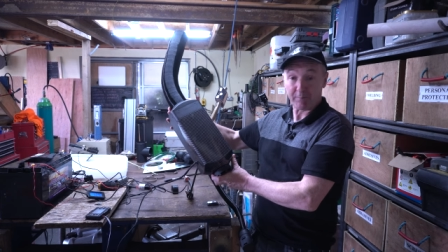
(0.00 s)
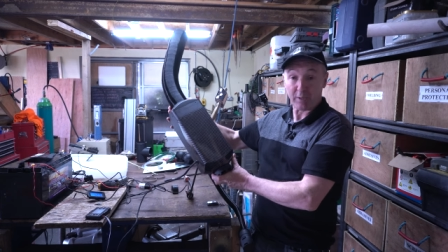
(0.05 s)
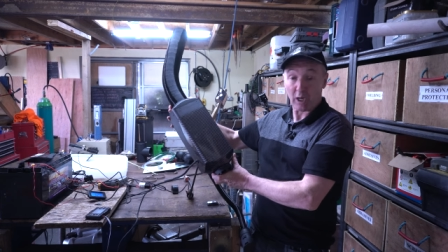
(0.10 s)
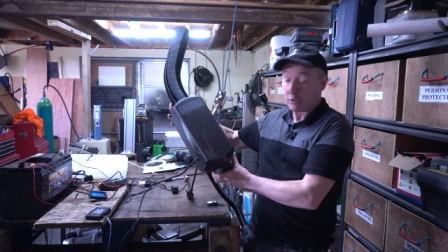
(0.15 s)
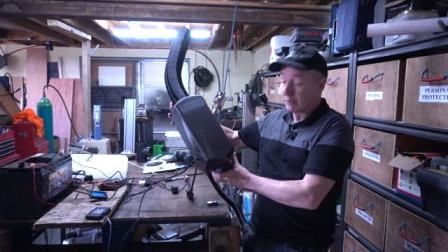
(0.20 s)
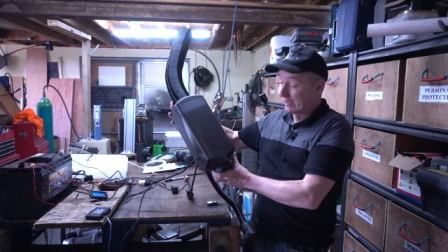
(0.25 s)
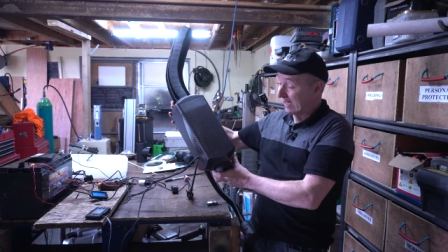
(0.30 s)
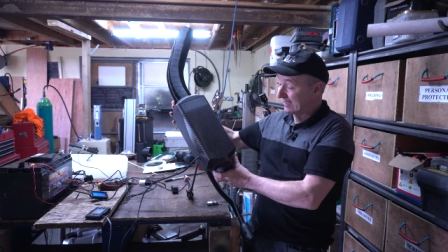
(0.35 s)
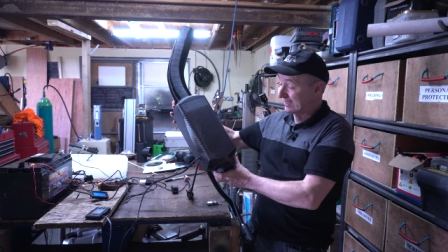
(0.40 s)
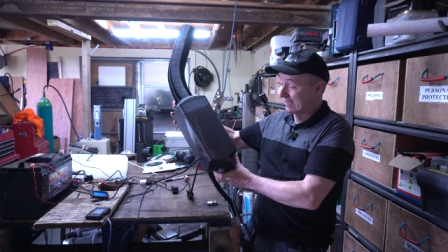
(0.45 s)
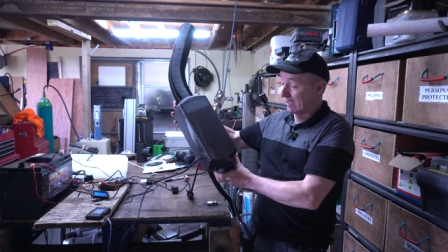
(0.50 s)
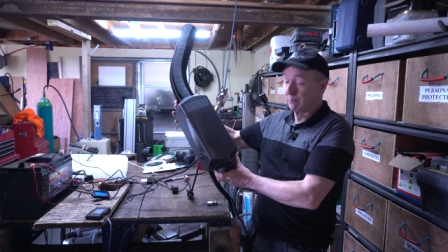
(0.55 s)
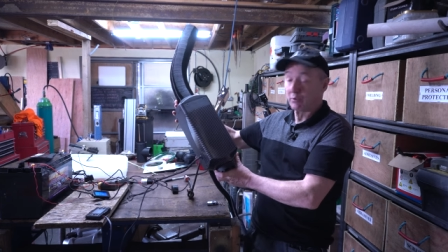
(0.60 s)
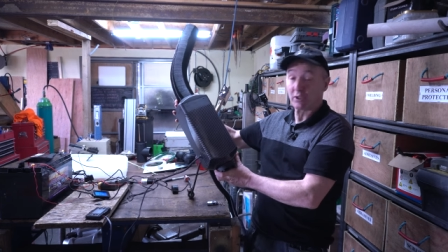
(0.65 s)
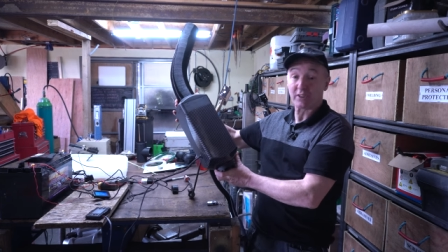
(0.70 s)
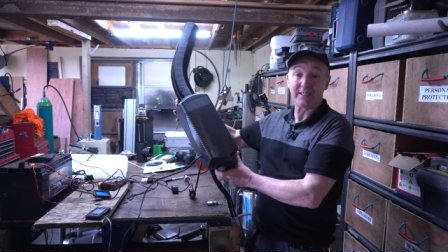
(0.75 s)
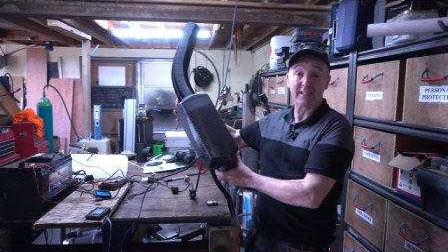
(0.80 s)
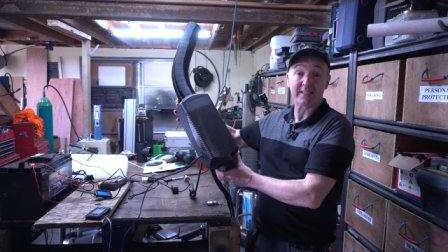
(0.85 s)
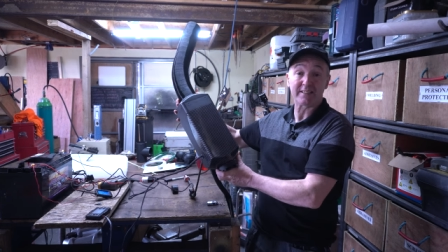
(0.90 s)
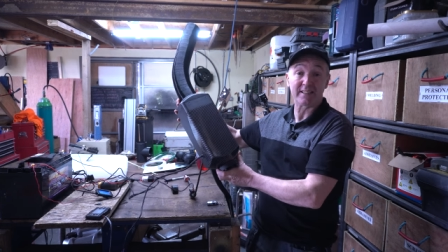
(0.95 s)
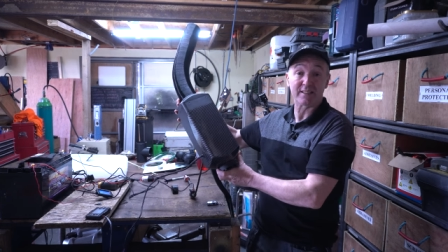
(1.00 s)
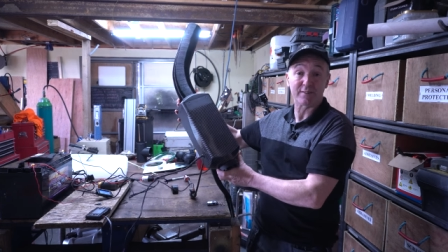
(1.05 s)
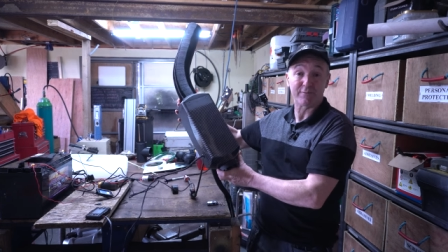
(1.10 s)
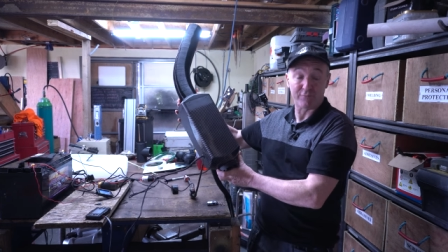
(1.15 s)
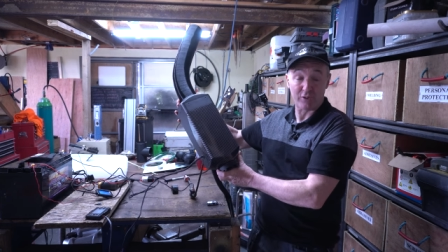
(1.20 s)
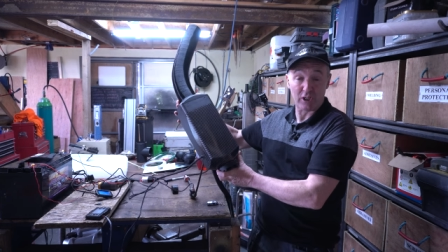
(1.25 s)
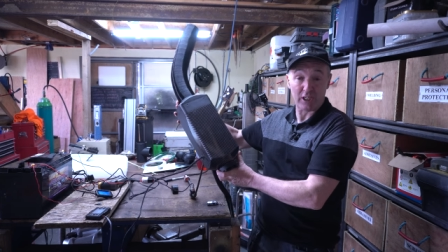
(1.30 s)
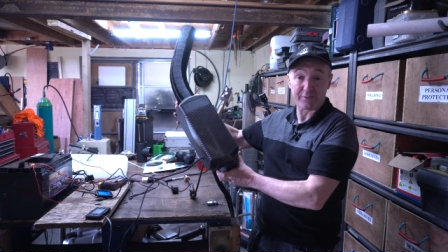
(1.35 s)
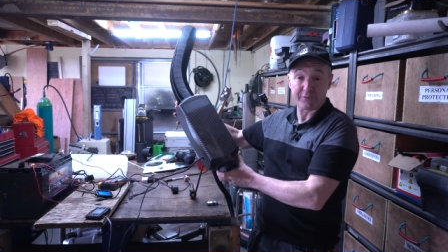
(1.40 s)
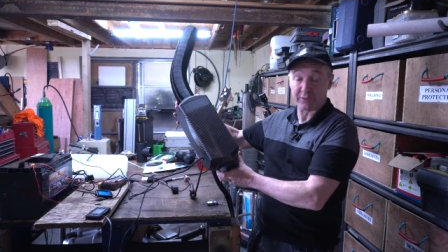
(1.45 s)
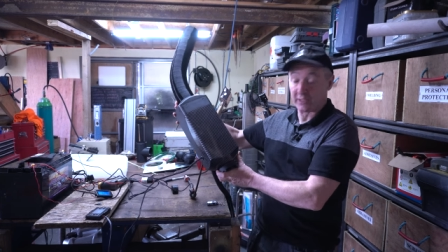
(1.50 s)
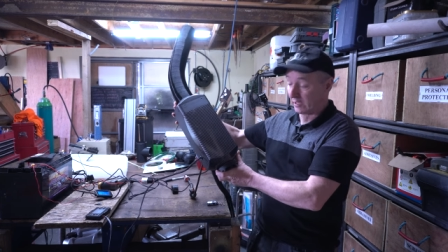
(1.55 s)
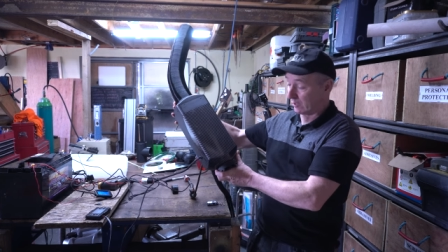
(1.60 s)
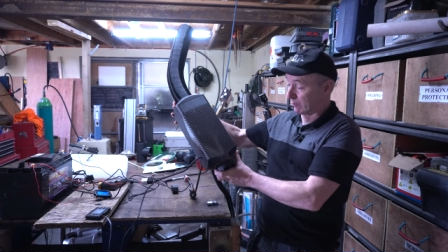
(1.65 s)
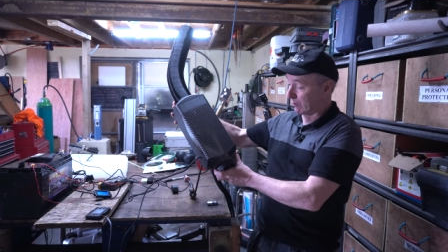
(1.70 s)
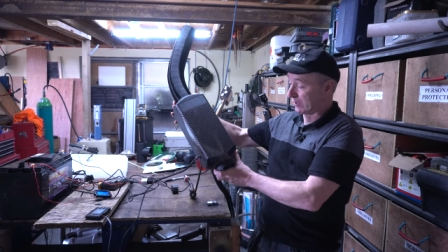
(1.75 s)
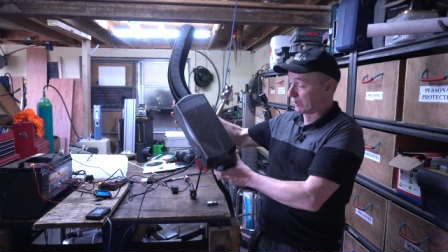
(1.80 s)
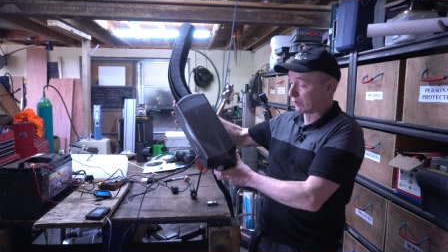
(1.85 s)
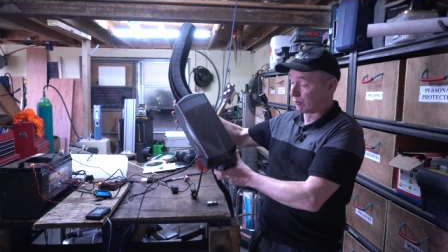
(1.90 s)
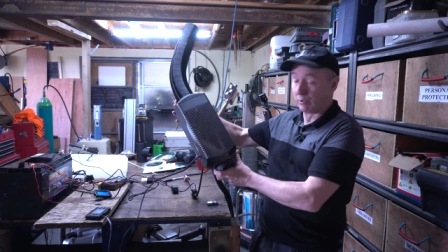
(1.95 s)
Okay, so I'm looking at this 5
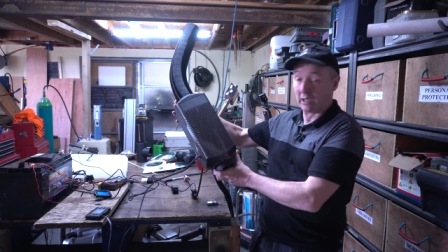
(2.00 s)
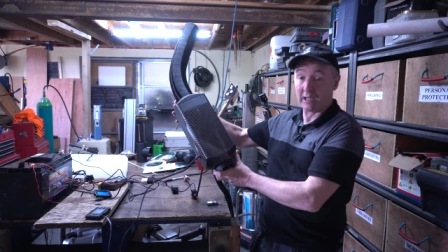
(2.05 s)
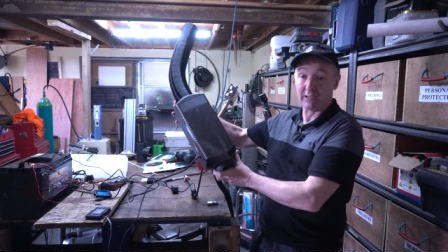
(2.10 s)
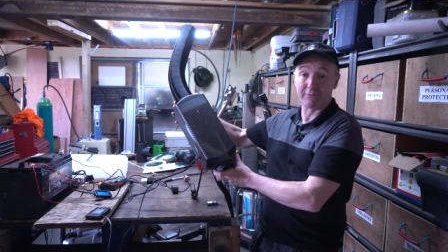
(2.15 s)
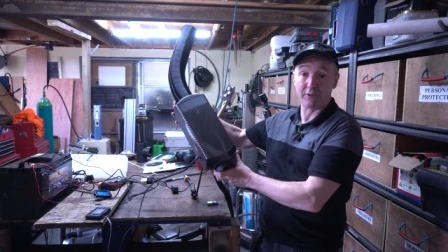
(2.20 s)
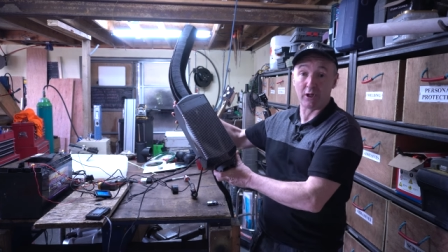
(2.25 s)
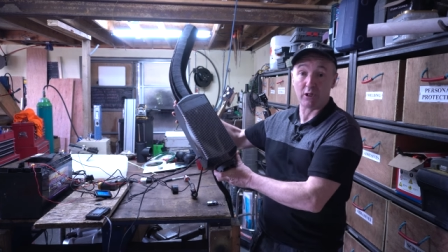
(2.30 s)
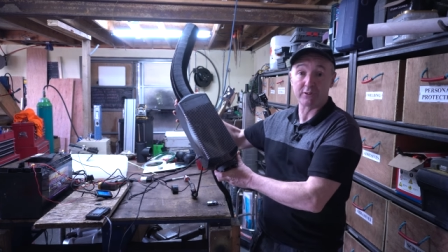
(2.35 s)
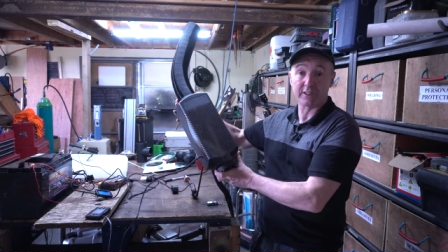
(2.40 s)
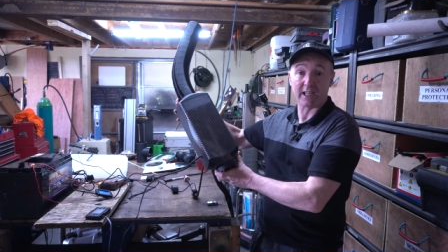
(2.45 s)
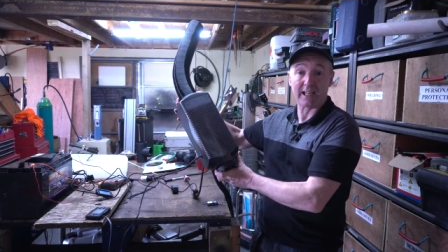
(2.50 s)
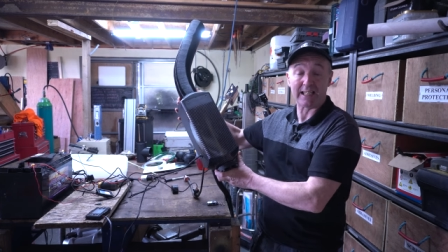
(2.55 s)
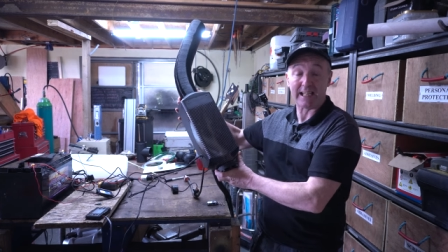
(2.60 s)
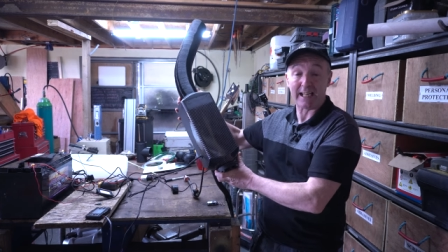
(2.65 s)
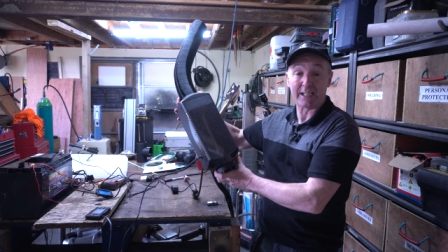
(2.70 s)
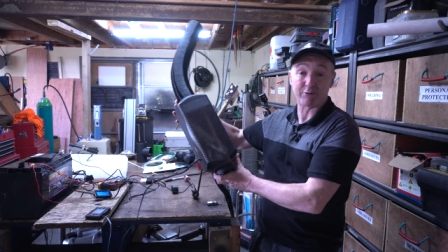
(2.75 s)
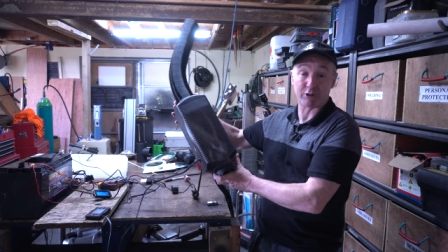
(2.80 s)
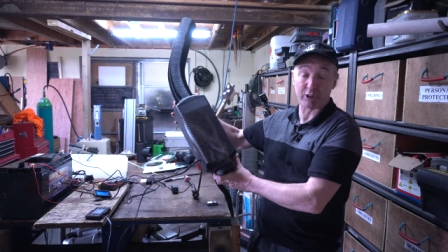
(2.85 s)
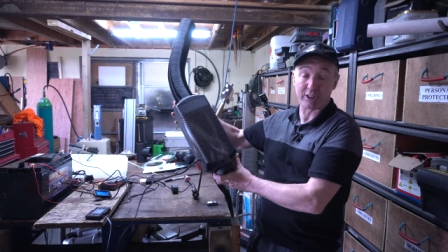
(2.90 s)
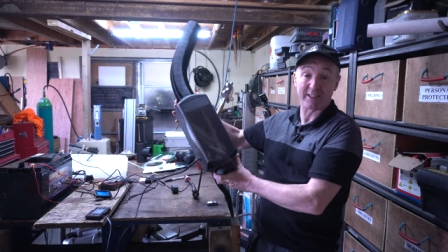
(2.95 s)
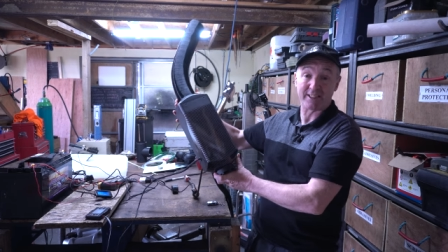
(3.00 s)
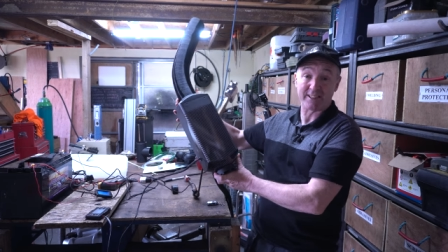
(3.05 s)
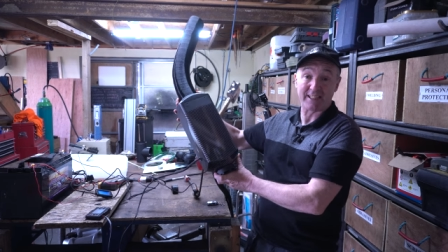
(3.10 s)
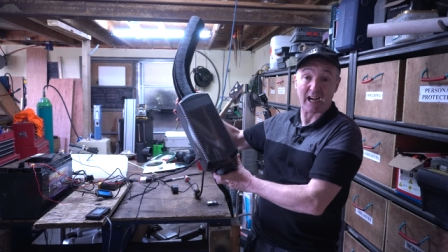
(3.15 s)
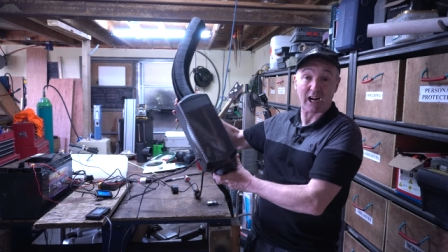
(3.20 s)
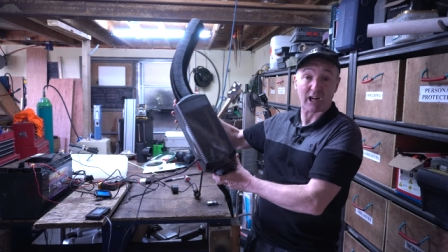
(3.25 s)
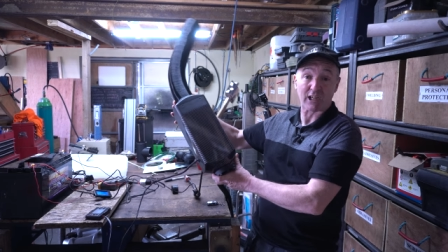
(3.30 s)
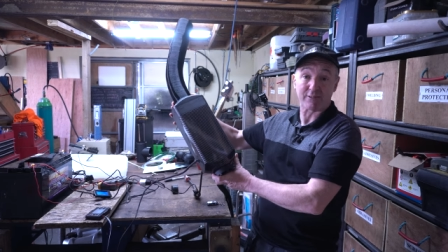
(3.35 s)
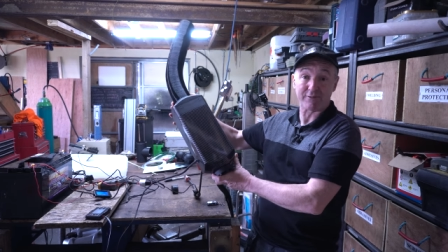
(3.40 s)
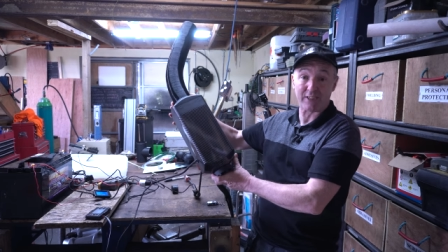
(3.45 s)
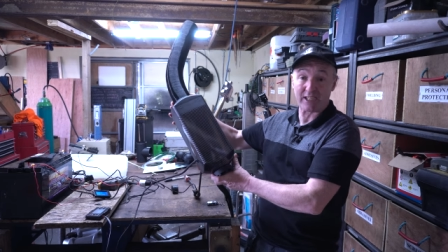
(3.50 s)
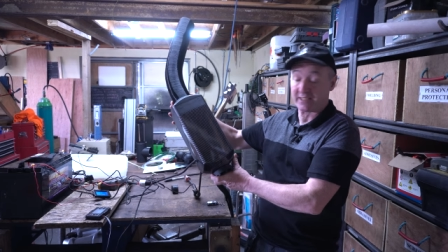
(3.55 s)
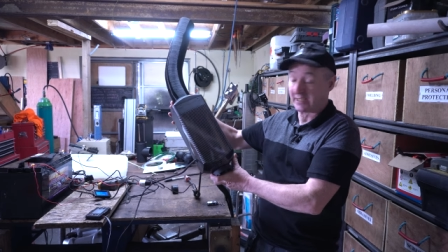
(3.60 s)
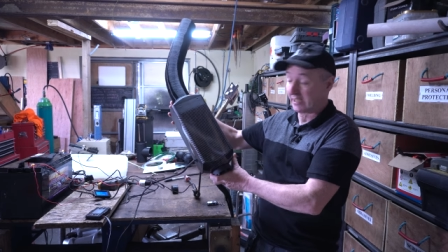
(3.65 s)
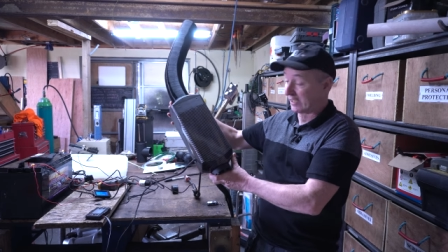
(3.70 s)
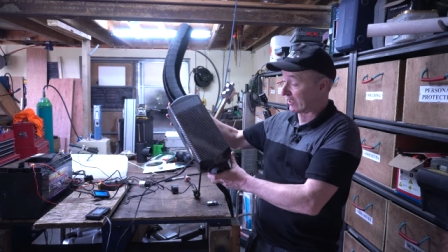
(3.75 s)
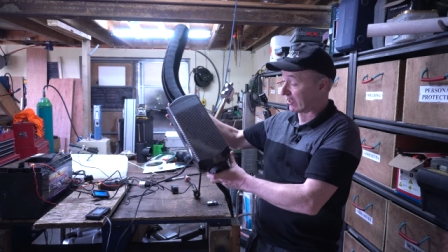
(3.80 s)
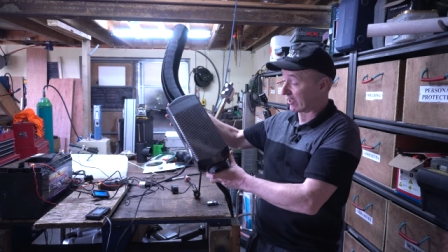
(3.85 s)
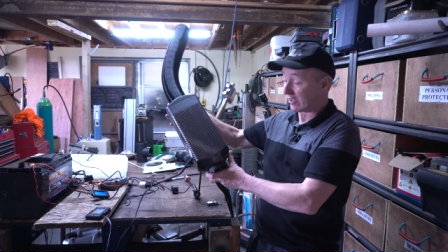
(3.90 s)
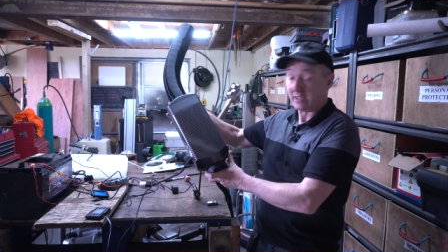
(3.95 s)
kilowatt 12 volt electric caravan
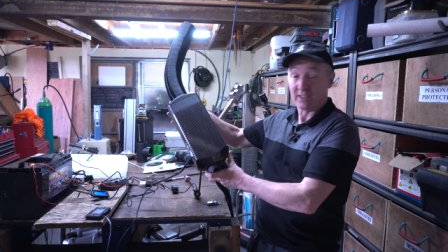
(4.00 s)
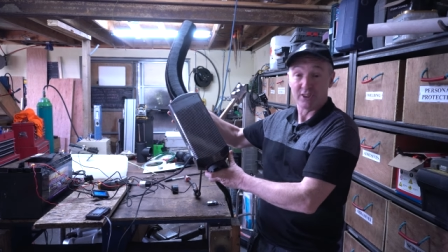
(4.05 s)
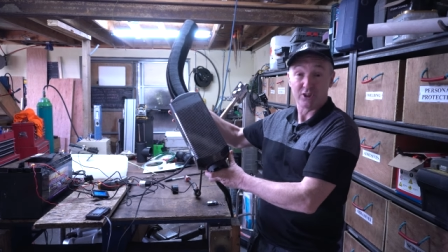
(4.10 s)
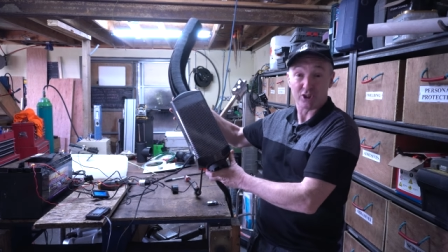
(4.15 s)
heater,